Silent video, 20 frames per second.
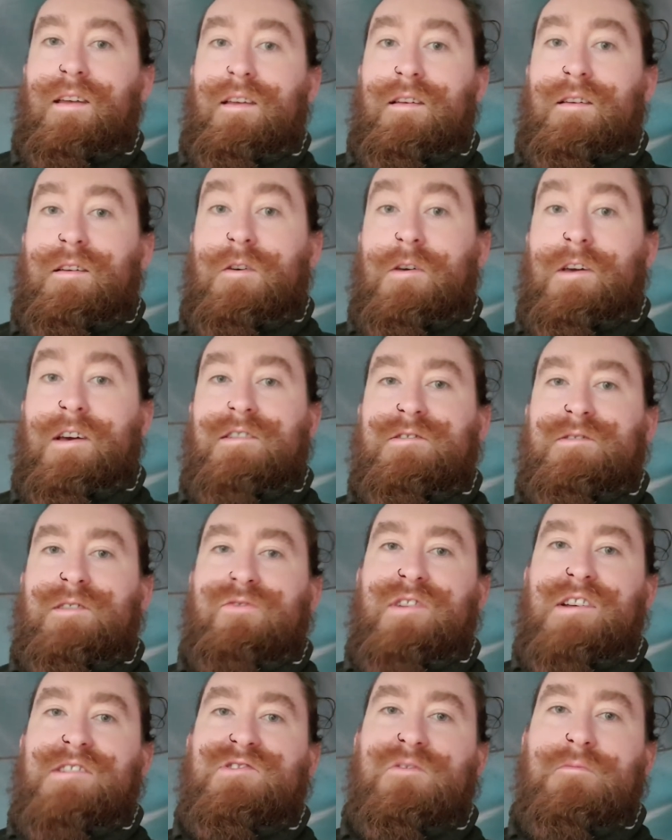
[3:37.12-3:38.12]
Okay, so
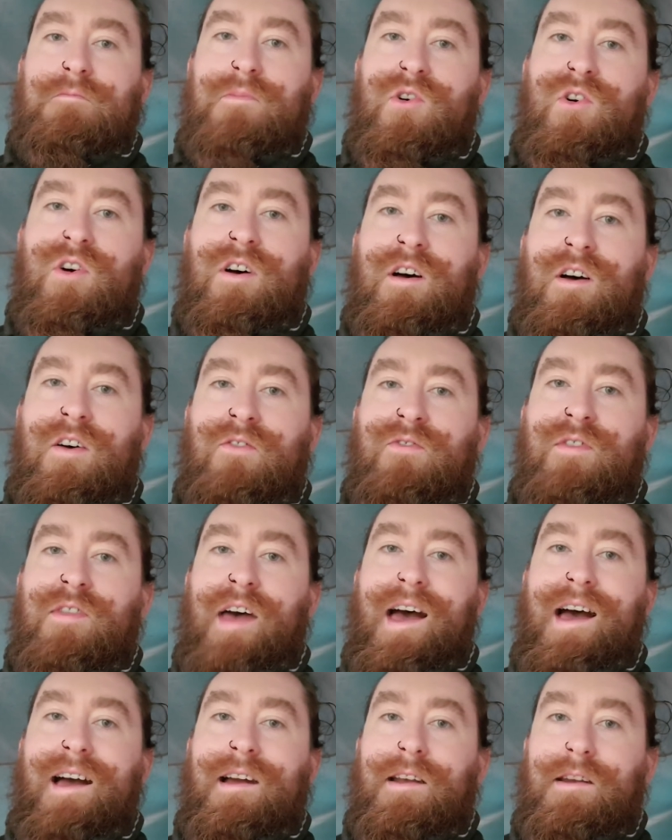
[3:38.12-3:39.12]
I've read some more of The
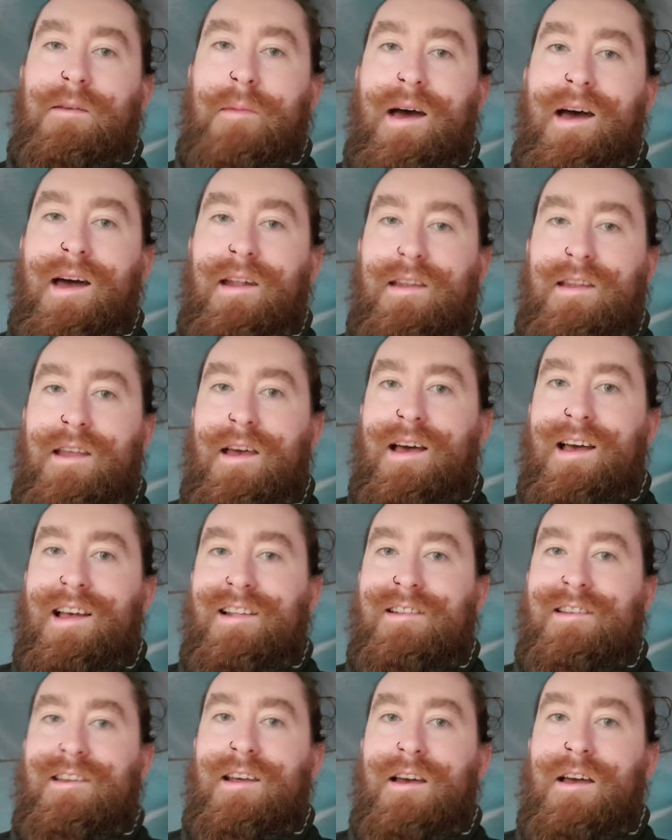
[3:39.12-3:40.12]
Hanged Man,
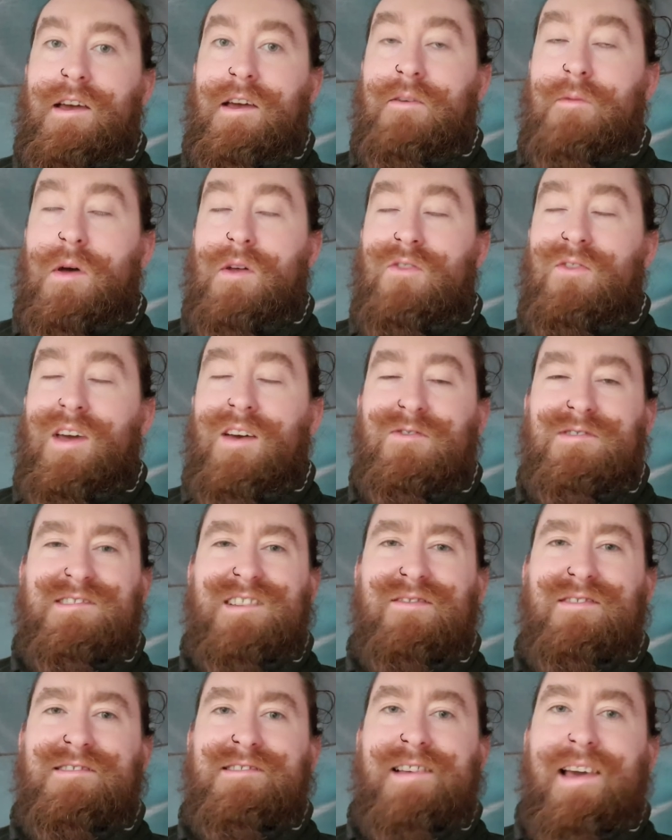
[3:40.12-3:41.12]
and I'm on now
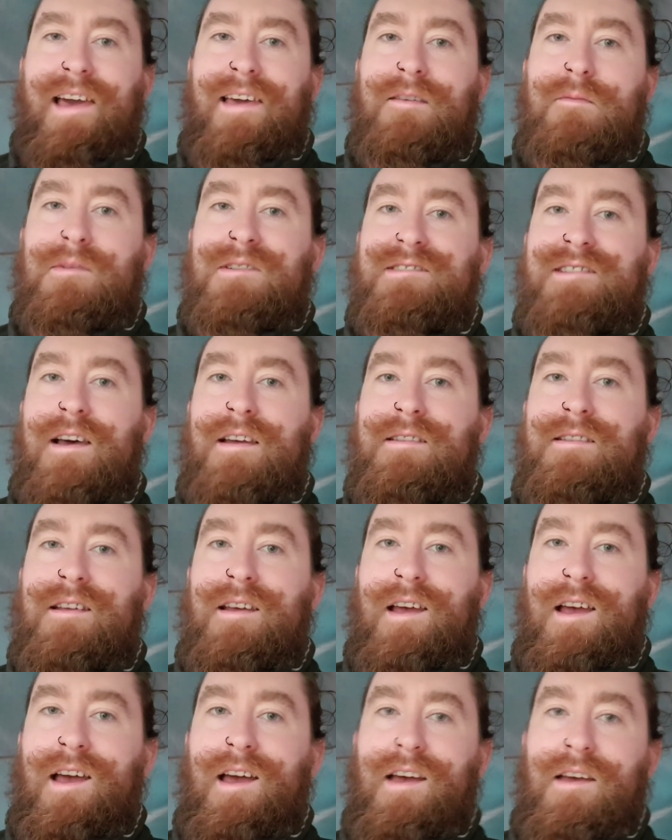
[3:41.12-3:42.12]

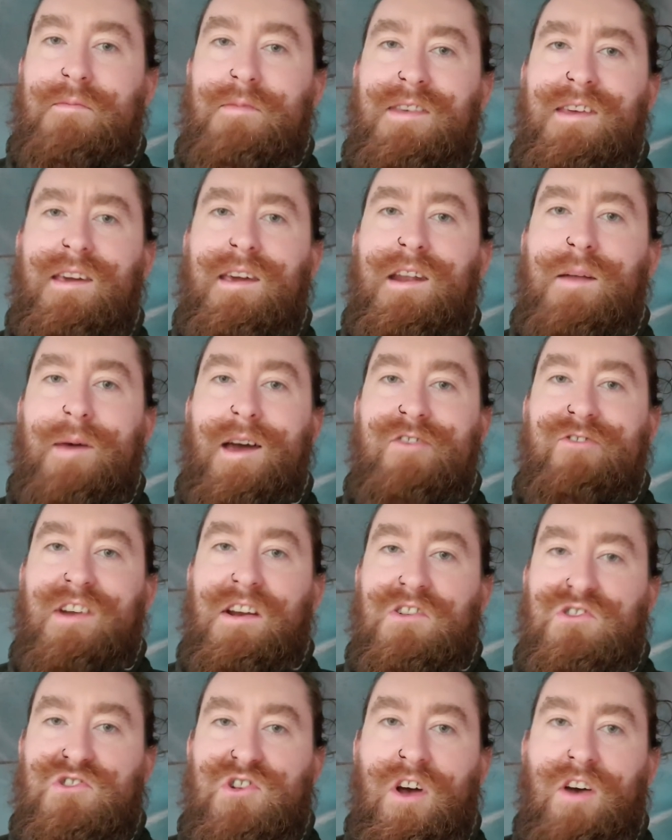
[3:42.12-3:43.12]
78%. I'm thinking I might
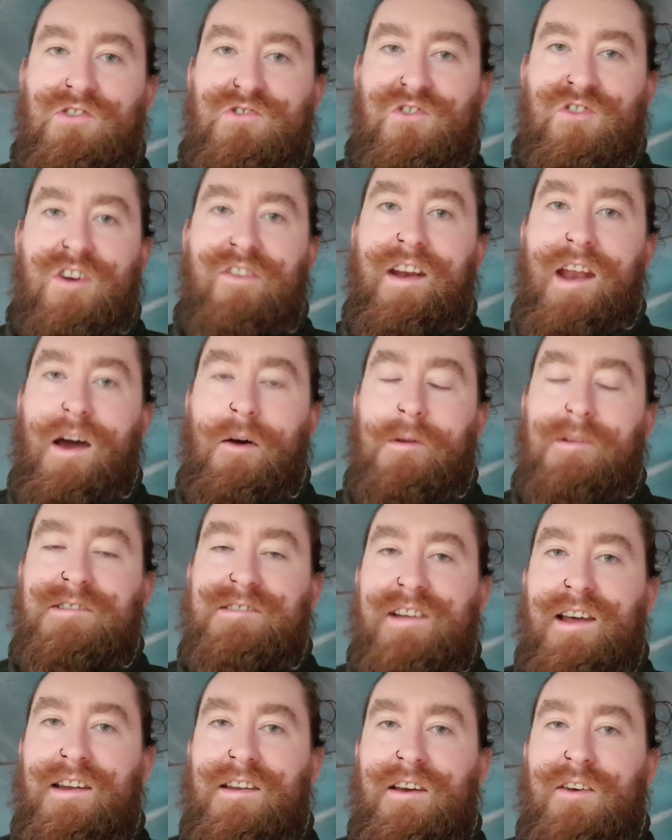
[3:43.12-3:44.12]
read a short story now
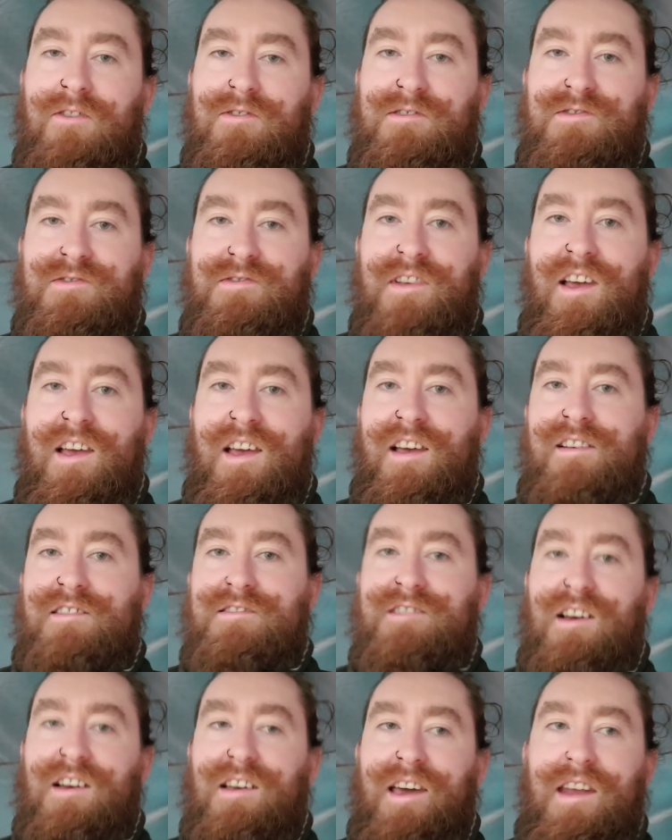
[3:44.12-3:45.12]
instead. I was
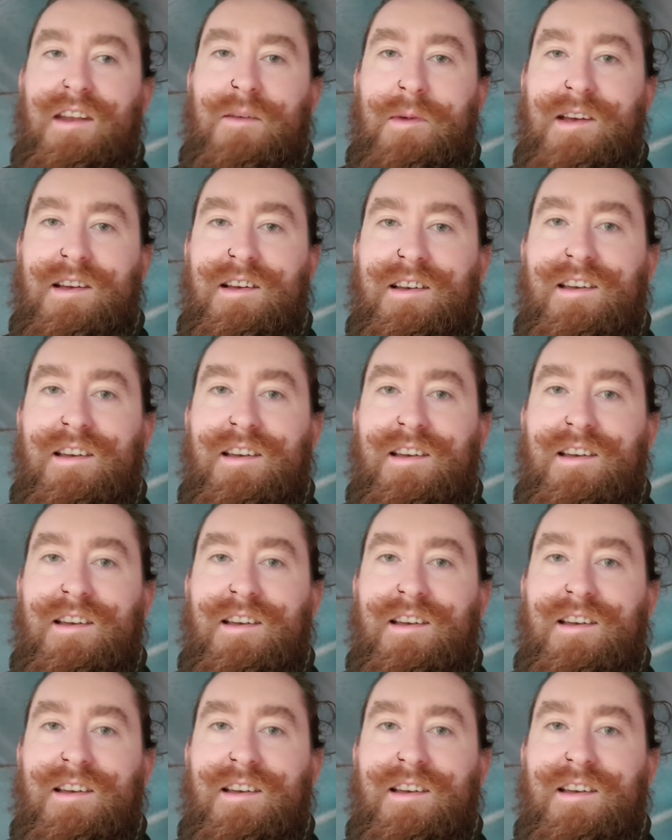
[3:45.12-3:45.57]
sort of getting a bit,